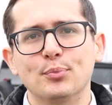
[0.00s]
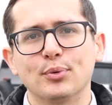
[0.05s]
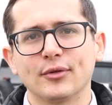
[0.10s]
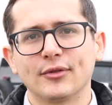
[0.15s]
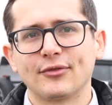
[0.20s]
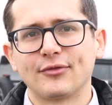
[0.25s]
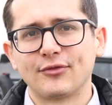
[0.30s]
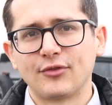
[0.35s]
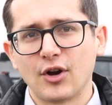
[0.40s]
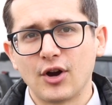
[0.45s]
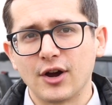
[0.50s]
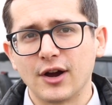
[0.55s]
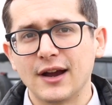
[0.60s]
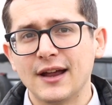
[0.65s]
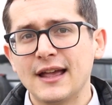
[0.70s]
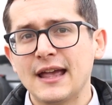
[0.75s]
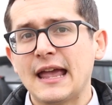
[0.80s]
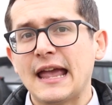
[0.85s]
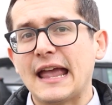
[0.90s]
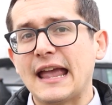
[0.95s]
prefer.
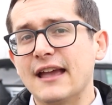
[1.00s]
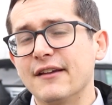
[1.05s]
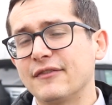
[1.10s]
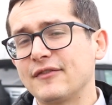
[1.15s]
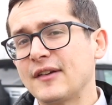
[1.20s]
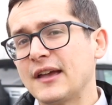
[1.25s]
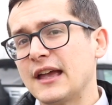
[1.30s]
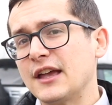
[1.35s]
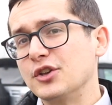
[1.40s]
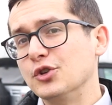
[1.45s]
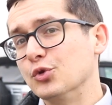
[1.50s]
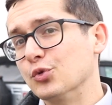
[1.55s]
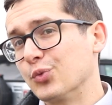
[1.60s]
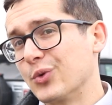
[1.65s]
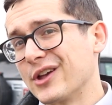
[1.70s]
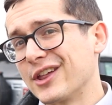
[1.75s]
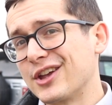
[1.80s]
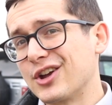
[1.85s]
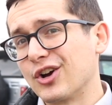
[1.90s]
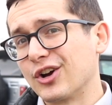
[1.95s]
If you
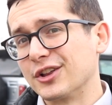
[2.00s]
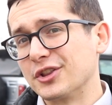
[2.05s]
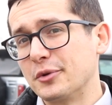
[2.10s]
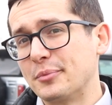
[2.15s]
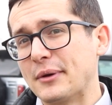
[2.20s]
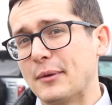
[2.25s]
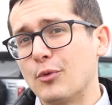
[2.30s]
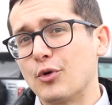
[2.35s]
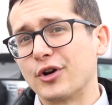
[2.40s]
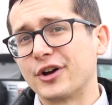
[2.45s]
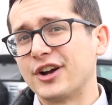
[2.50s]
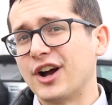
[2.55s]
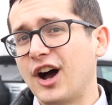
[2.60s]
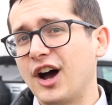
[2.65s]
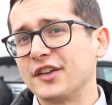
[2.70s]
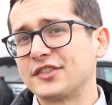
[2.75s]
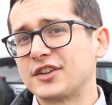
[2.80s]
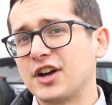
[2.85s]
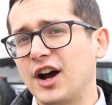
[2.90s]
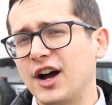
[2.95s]
really are a little bit more
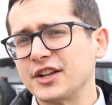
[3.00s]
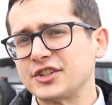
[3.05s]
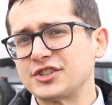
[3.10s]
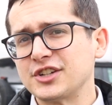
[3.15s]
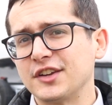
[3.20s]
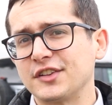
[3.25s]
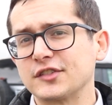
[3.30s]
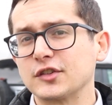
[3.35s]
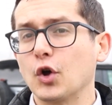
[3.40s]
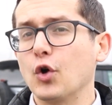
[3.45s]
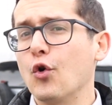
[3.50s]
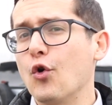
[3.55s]
cost conscious,